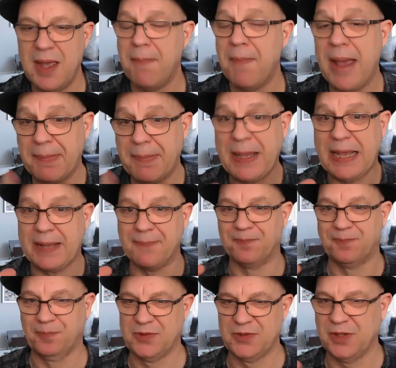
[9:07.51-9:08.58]
maybe.
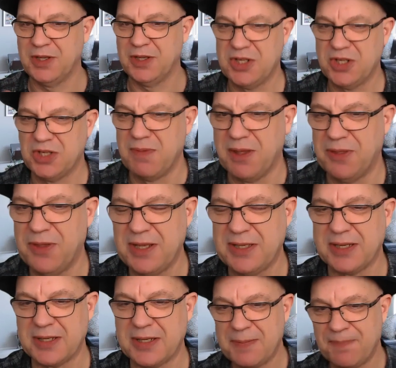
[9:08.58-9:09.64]
So this is just my
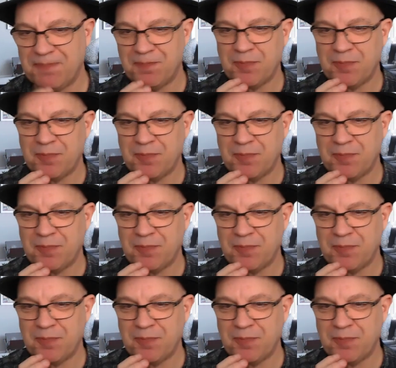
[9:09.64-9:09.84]
thesis.